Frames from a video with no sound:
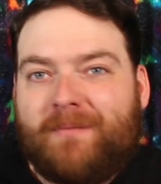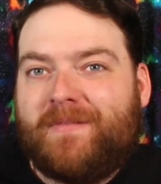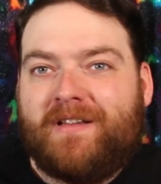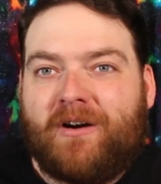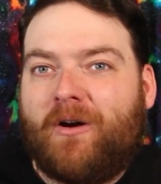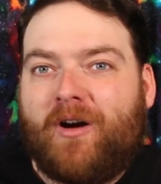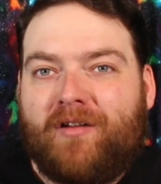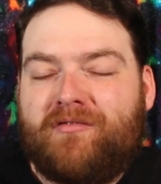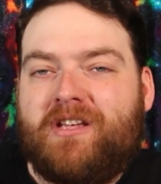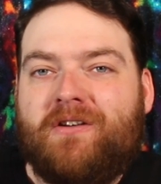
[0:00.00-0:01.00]
them than there are
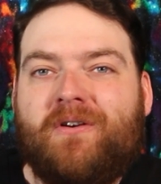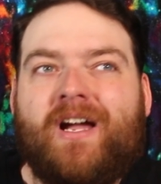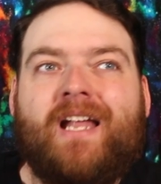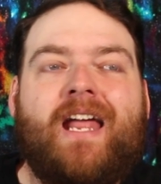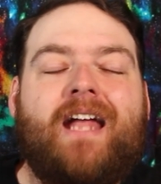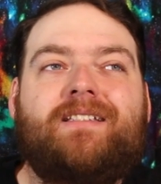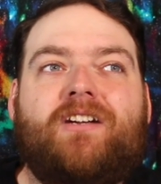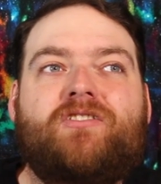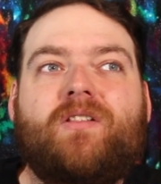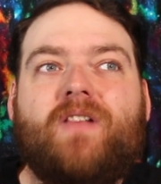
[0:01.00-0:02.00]
of you. And
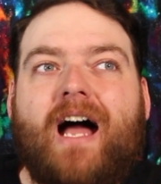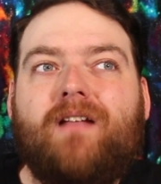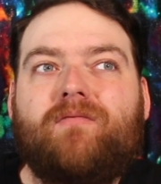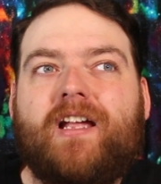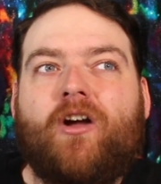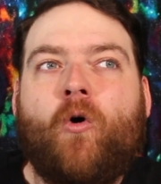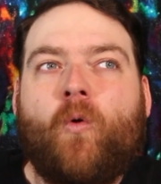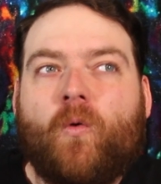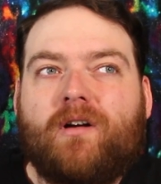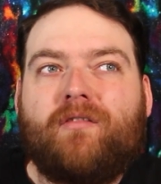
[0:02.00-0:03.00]
there's a lot of like
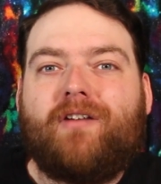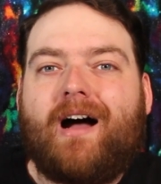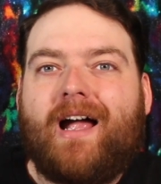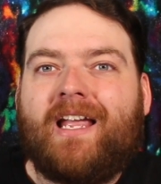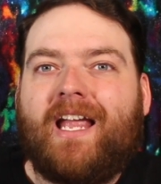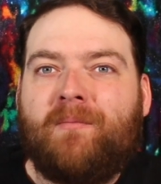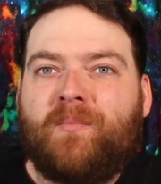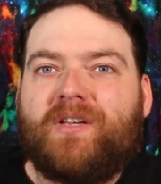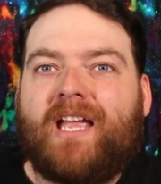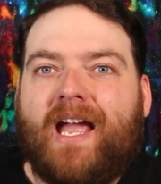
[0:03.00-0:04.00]
horrifying
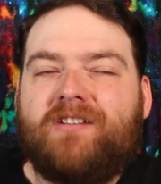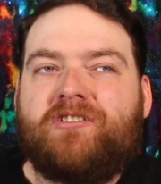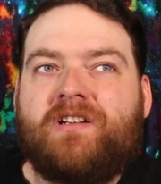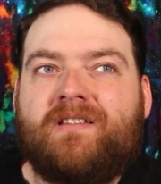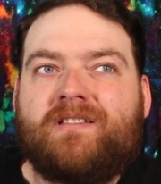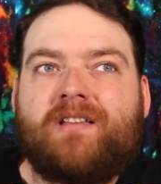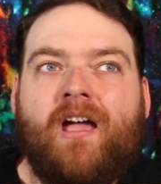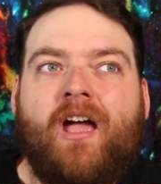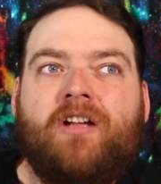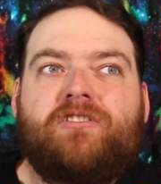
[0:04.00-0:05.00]
implications
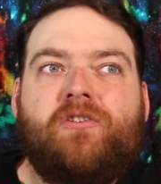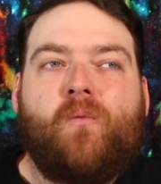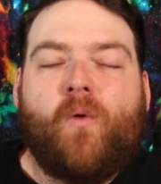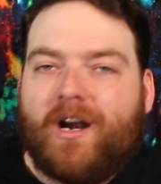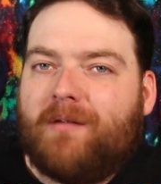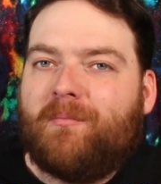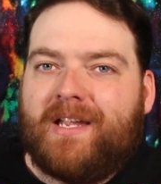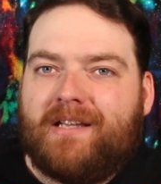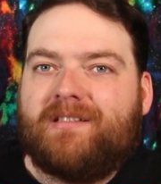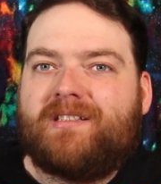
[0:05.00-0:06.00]
to what it
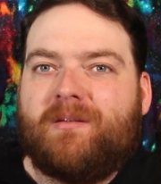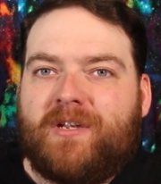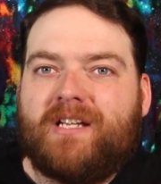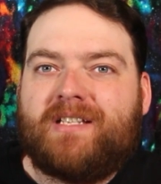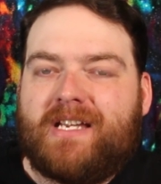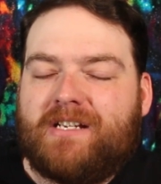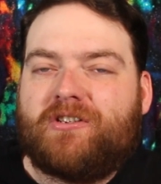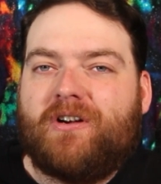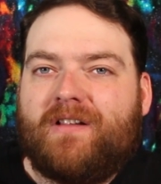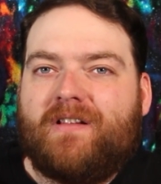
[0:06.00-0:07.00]
means to be a
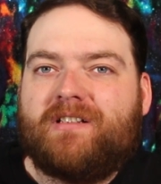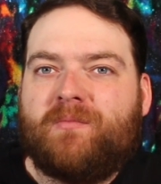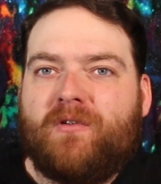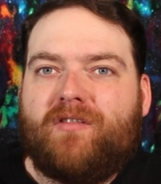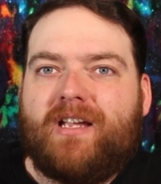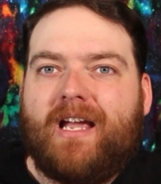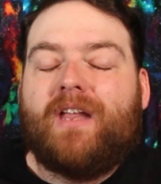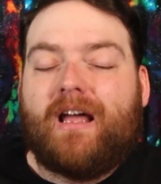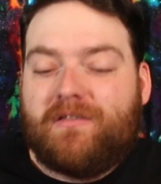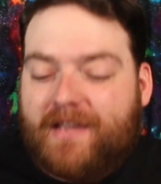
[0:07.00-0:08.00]
teacher in this movie
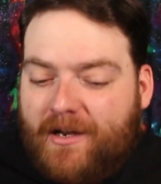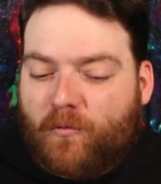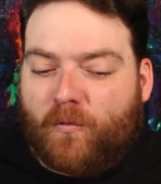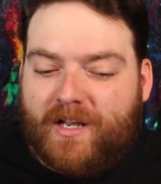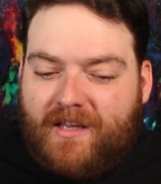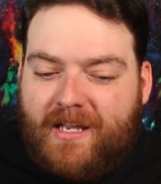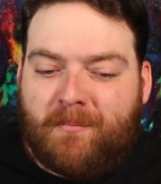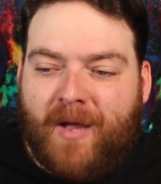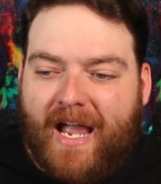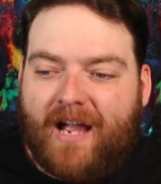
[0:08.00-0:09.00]
that I think really
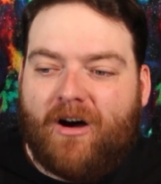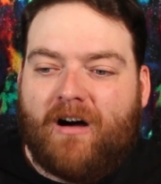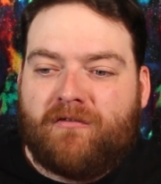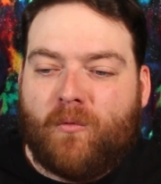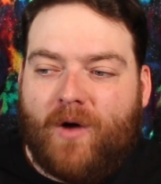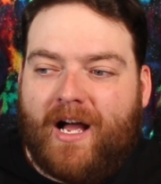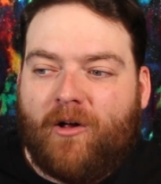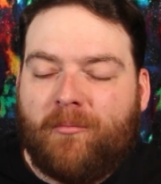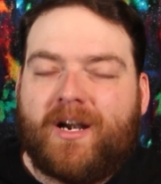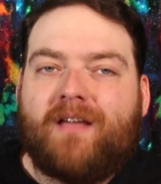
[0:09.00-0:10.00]
pay off
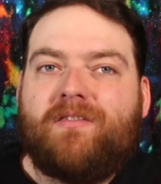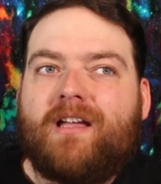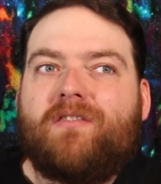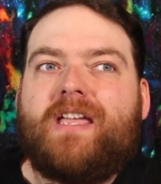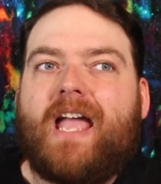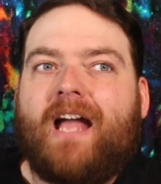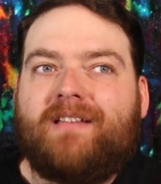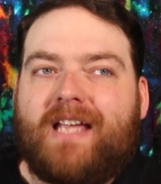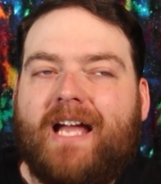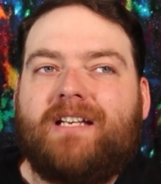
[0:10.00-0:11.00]
well. But I think at
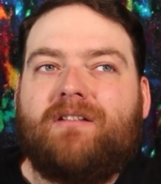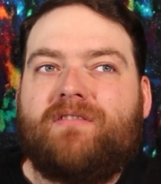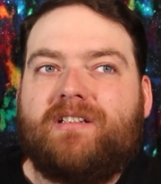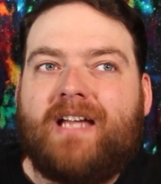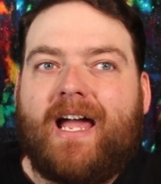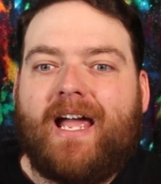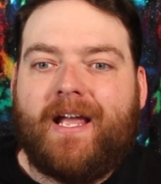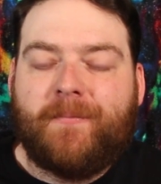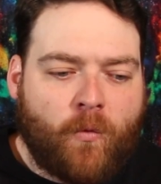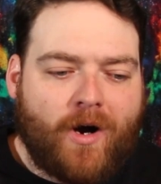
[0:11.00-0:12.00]
the end of the
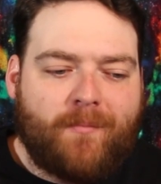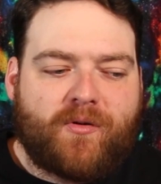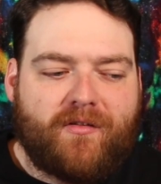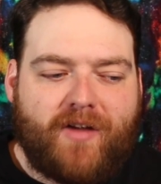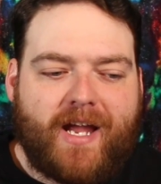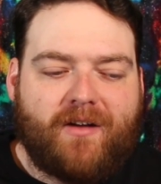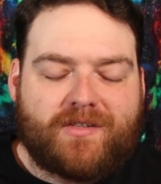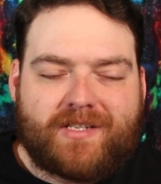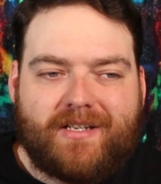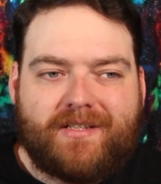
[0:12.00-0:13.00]
day, what
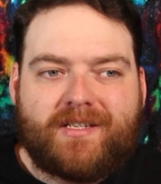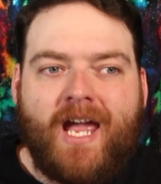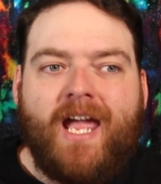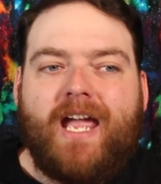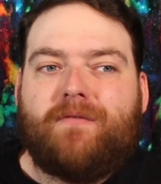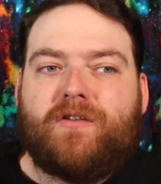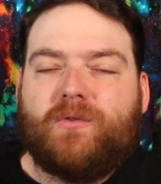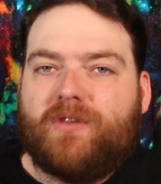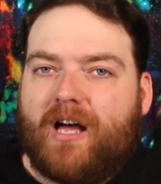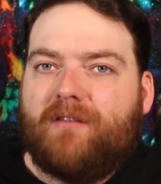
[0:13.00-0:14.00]
prevails is, if
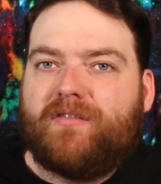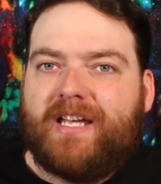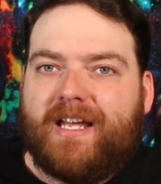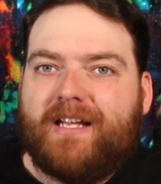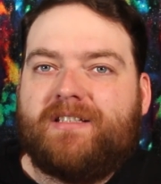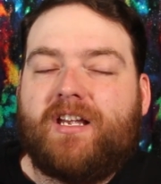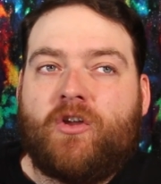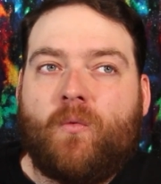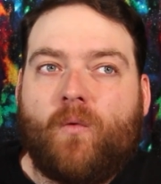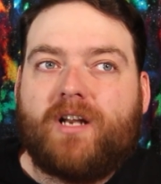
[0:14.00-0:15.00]
you love kids and
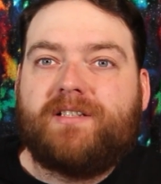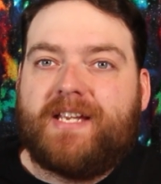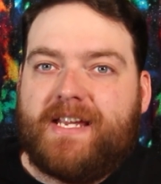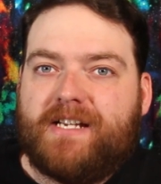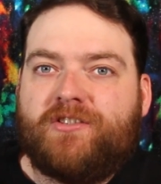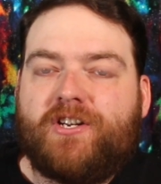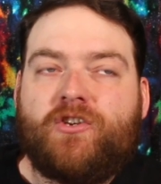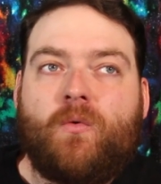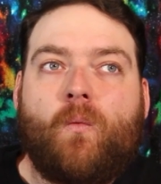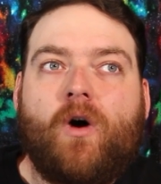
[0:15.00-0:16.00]
you want to teach and
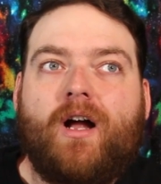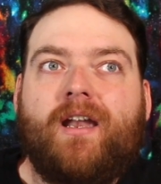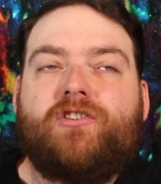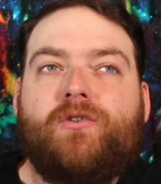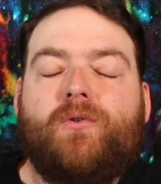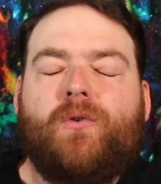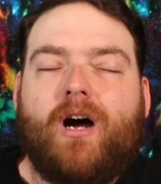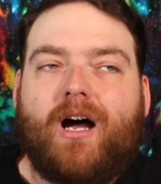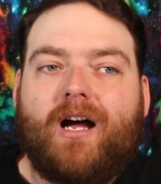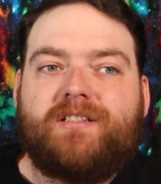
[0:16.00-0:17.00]
you want
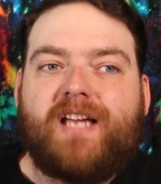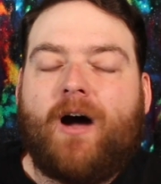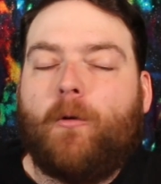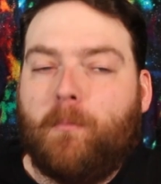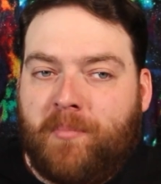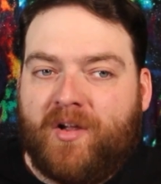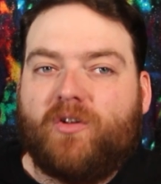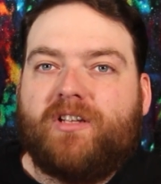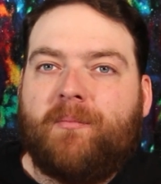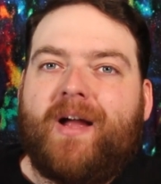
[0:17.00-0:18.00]
to help
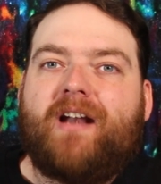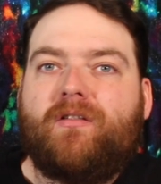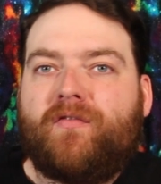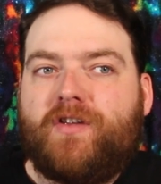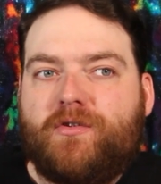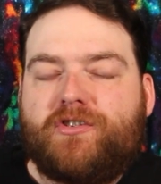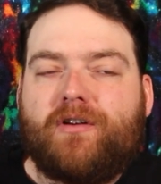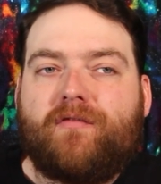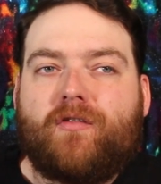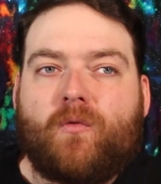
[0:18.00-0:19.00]
build a better
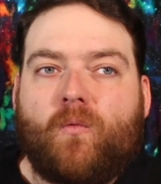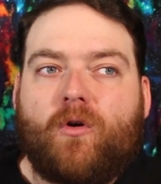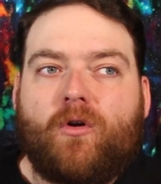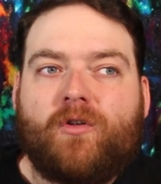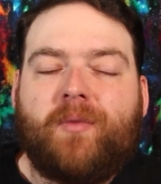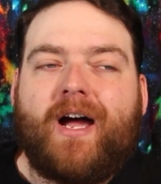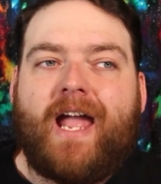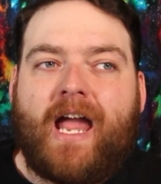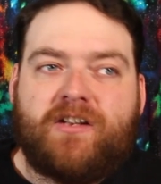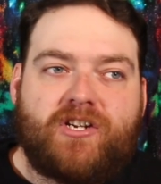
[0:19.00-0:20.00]
future for the world by
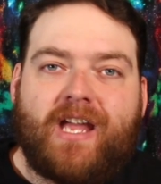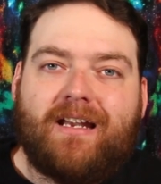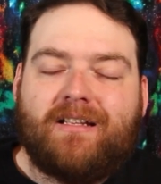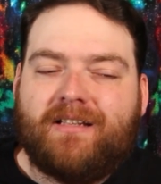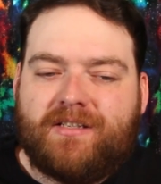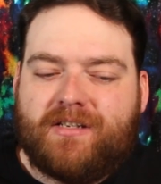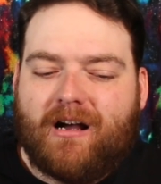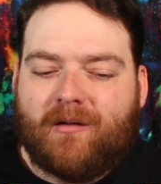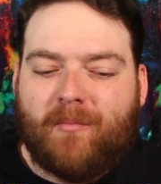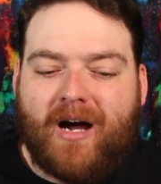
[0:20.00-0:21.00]
educating these young